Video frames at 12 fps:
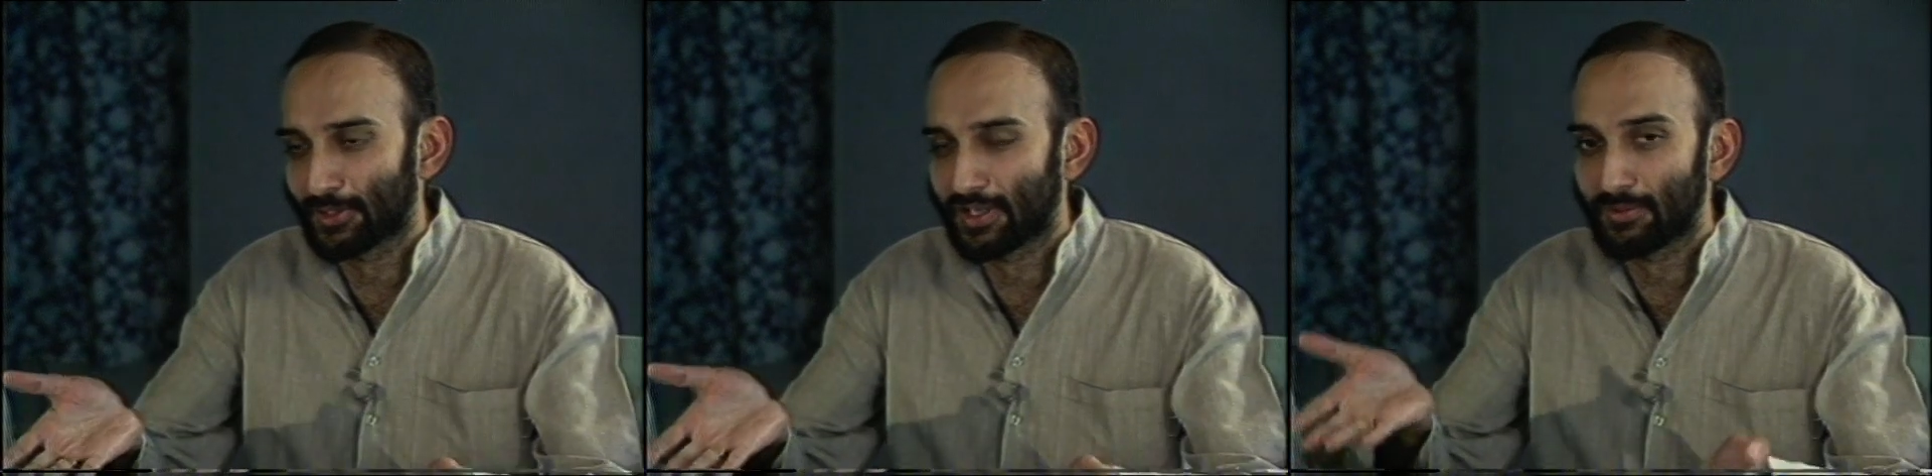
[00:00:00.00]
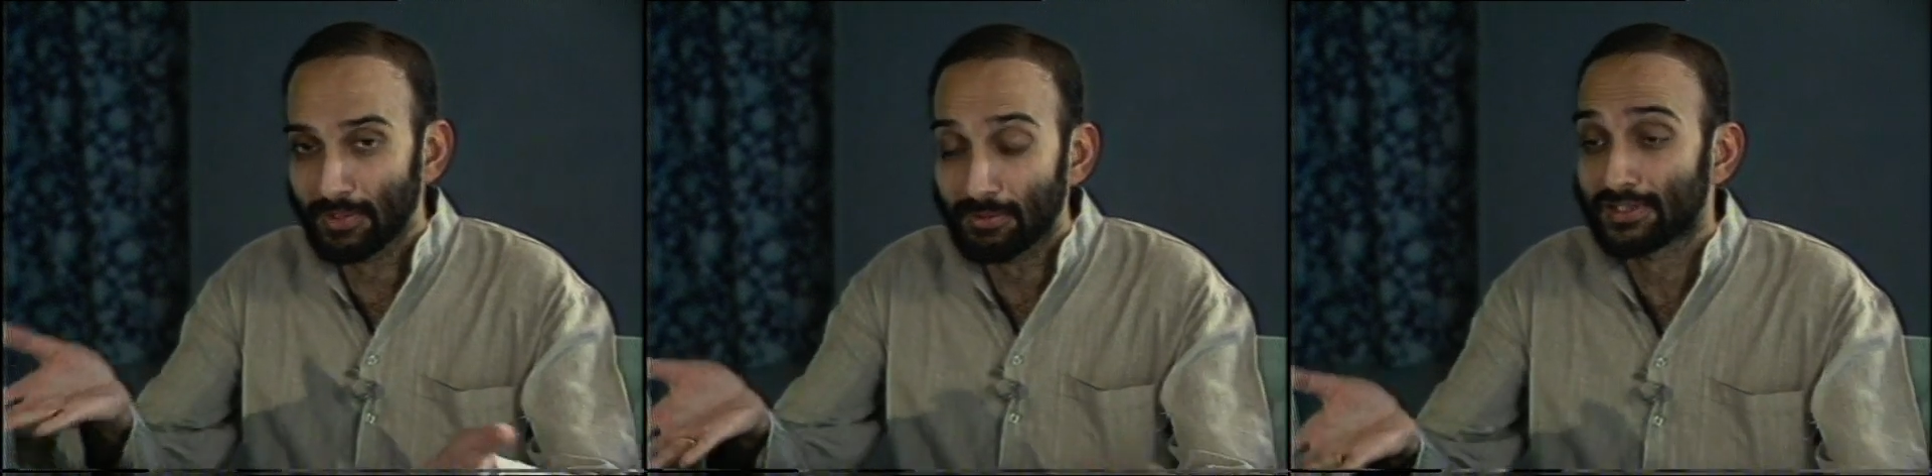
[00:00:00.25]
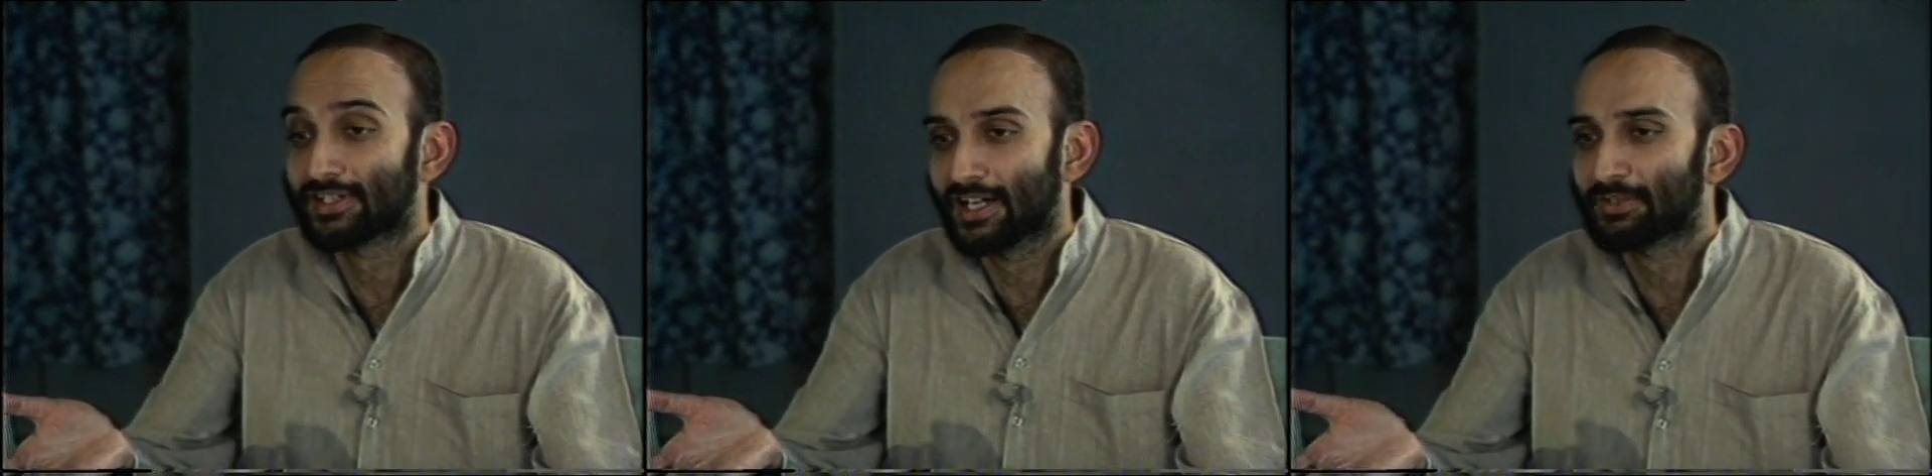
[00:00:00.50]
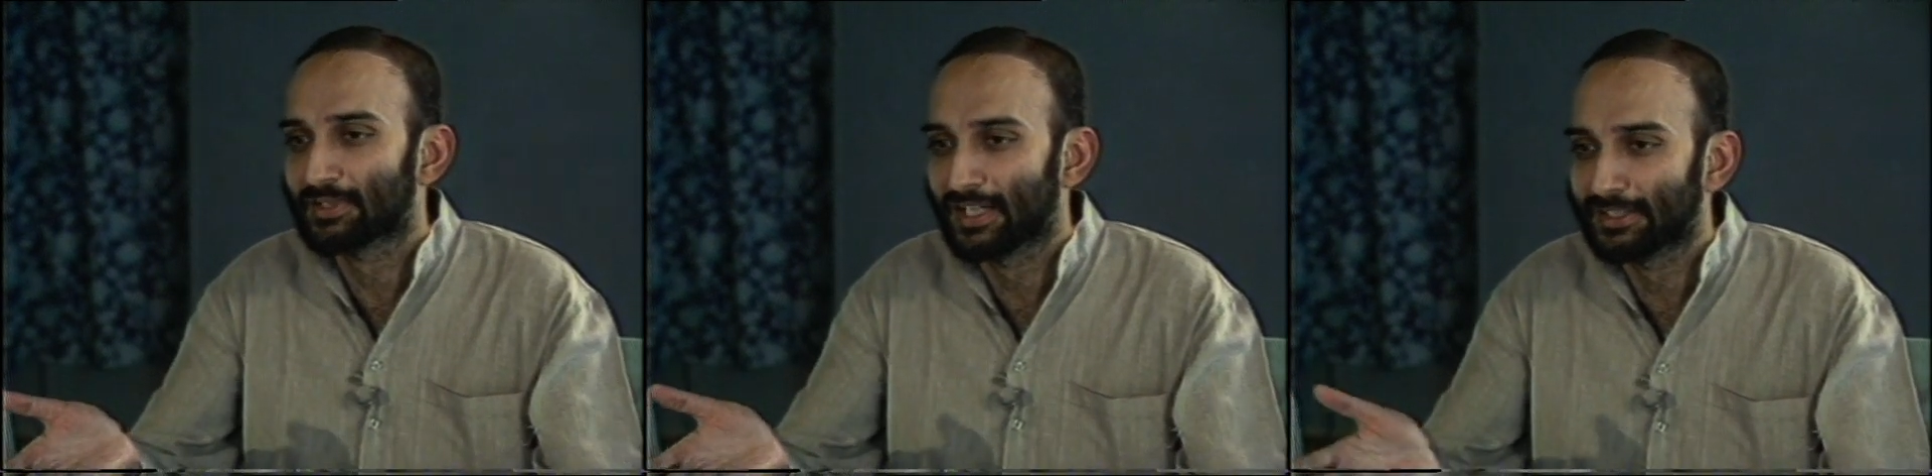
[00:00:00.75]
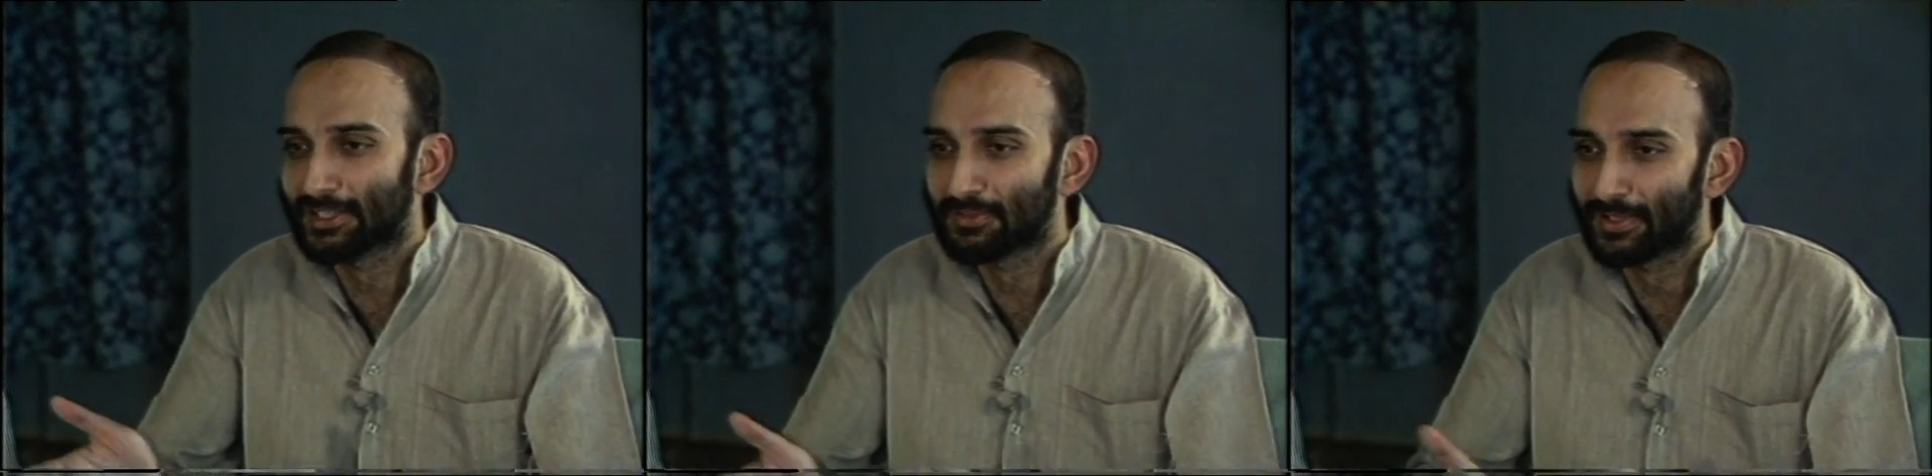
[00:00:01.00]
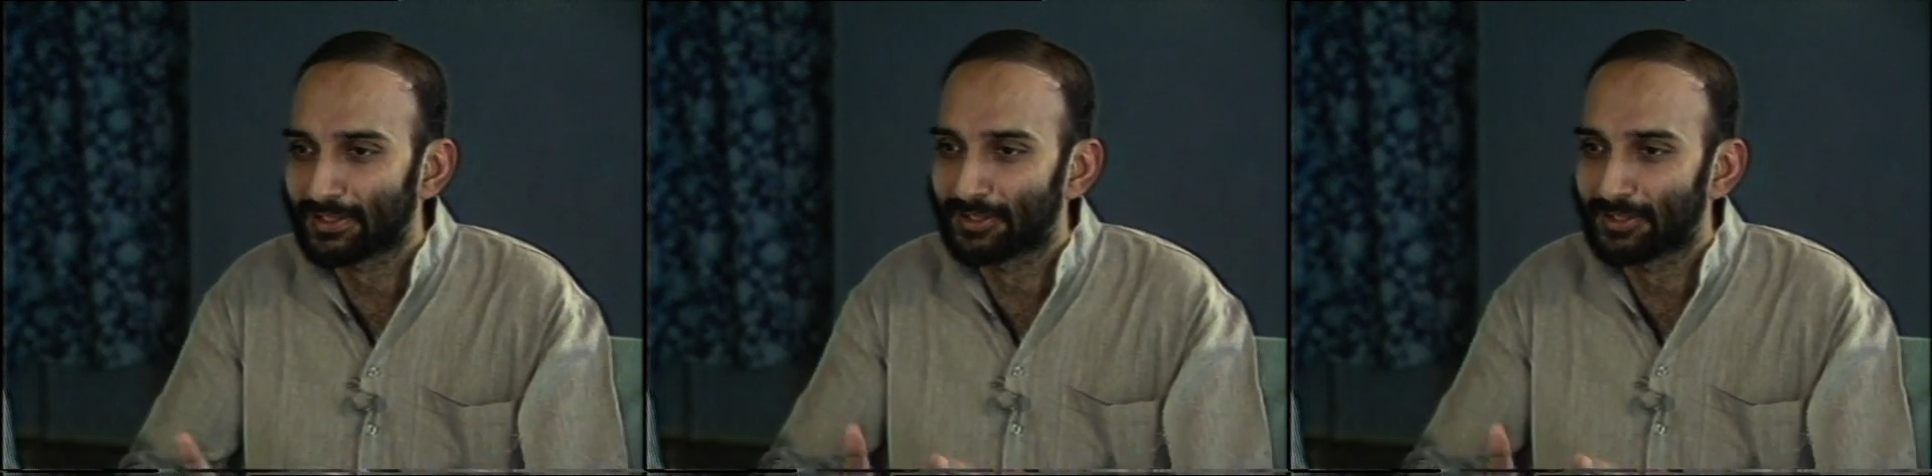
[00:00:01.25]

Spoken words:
and we will start with Anandavan,